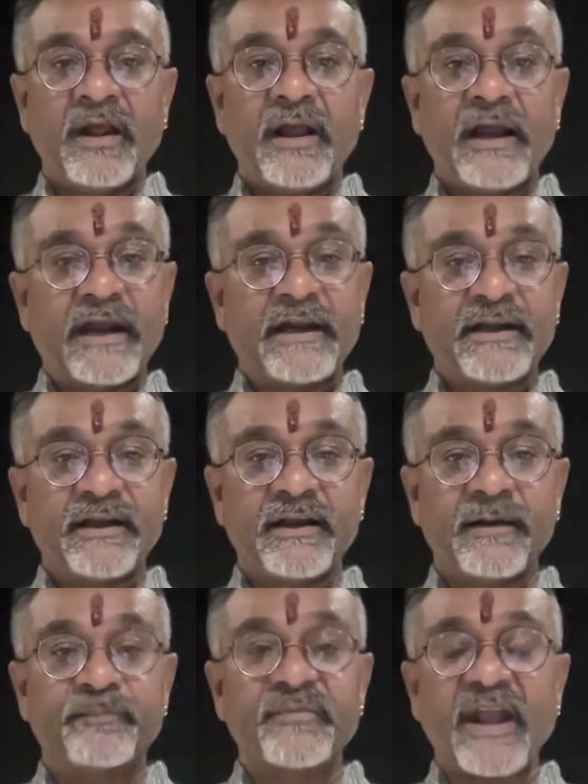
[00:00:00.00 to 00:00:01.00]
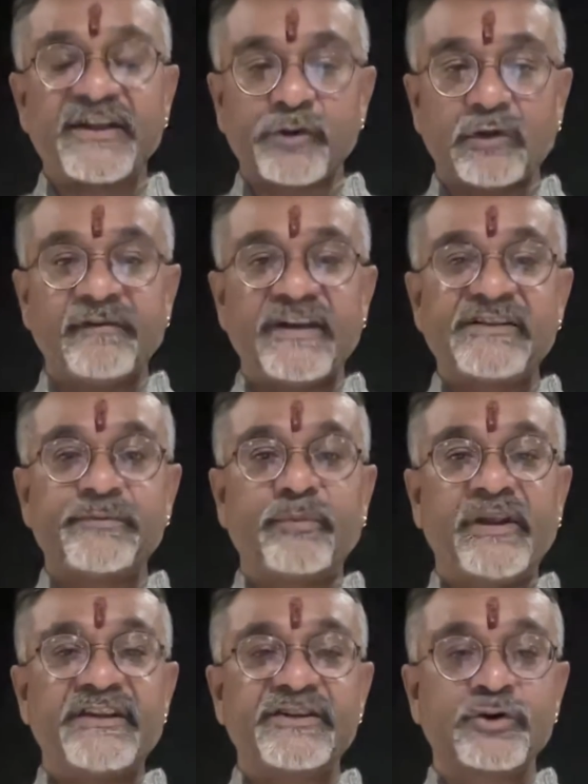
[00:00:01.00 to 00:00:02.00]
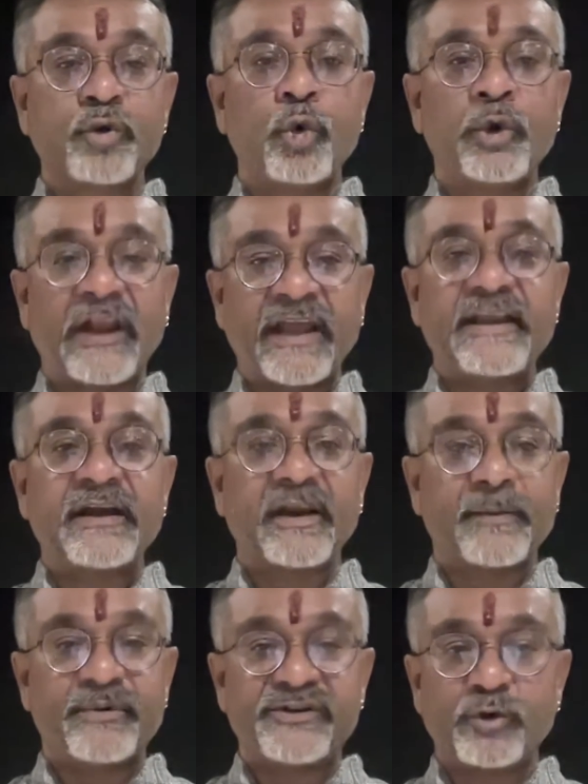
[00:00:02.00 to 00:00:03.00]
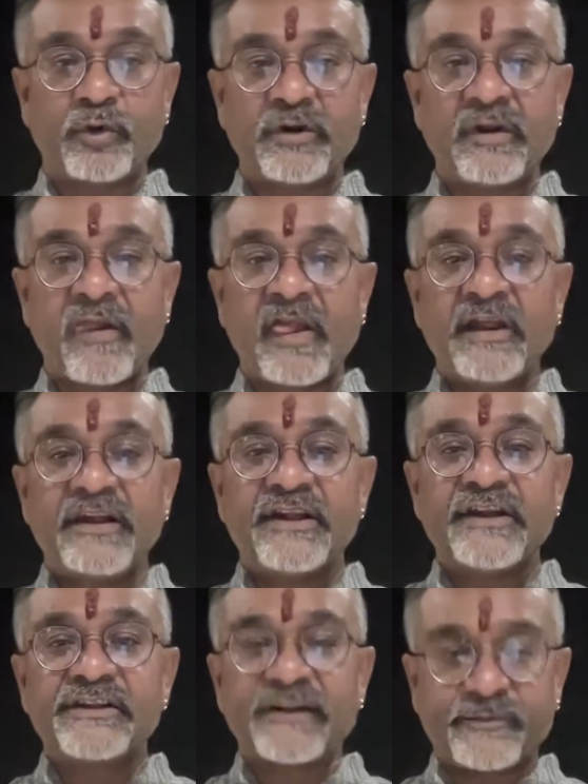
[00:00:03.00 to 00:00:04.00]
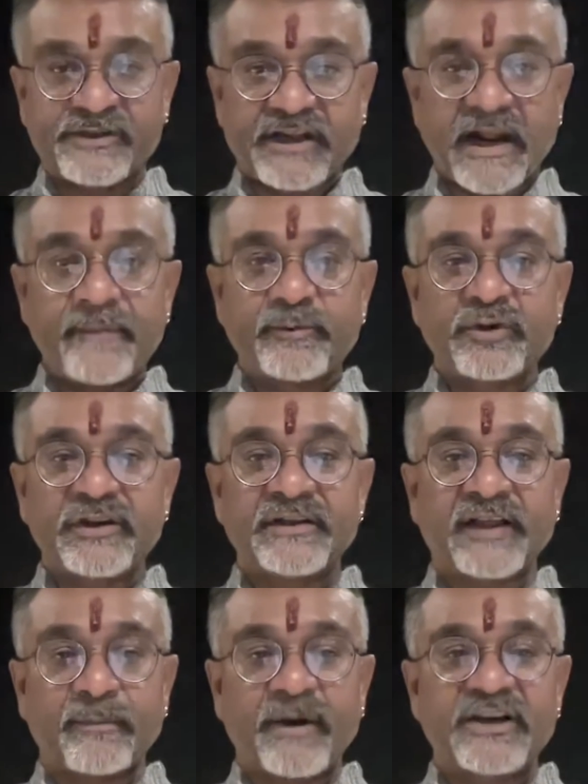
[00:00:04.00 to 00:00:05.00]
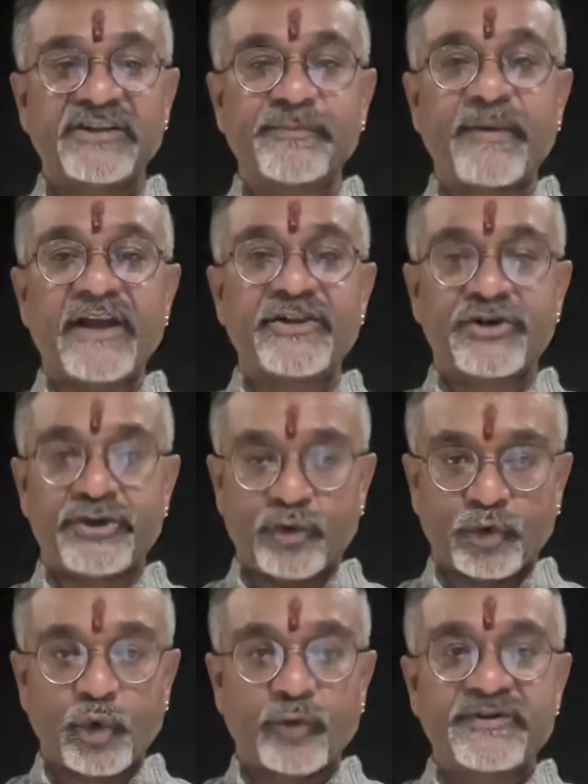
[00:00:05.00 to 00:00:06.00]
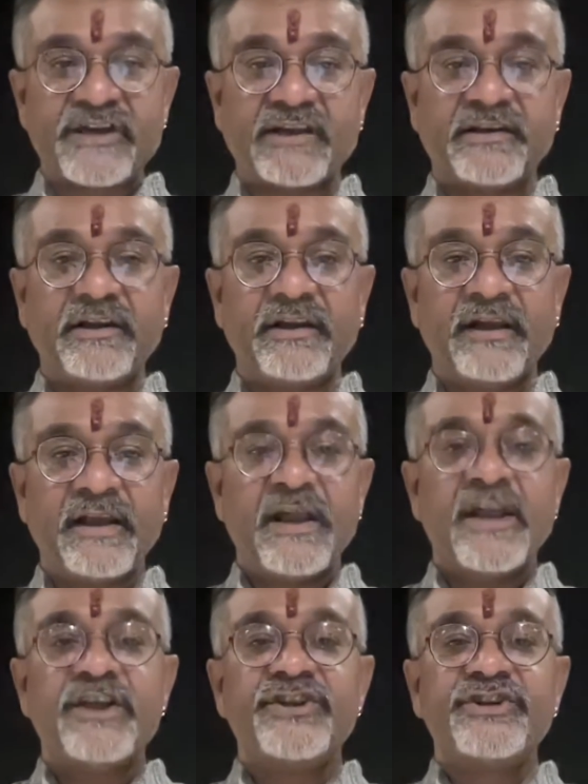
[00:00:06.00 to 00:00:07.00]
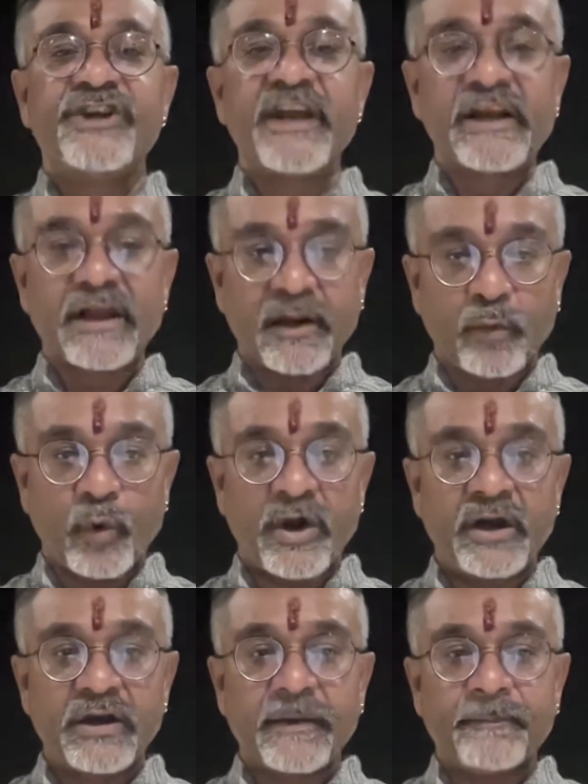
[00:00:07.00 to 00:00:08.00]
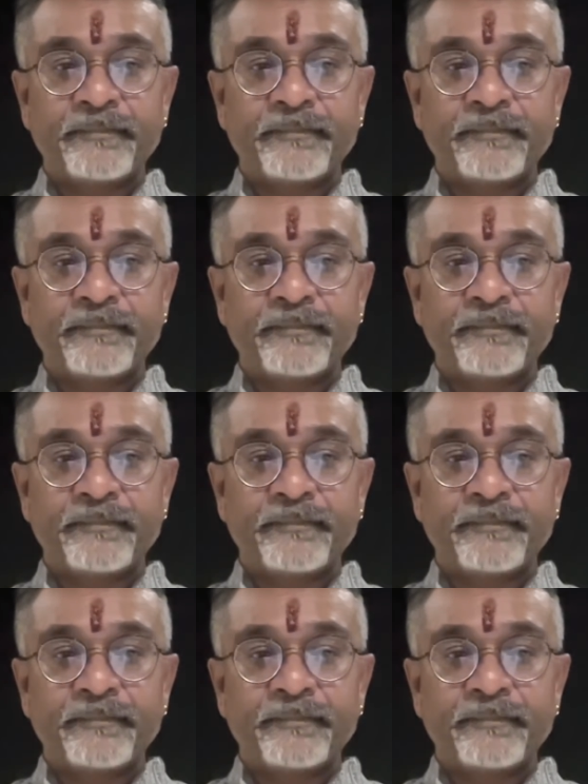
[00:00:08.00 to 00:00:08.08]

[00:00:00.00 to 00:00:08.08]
And as always, please do like our episode, subscribe to the Dharma Dispatch YouTube channel, share our work,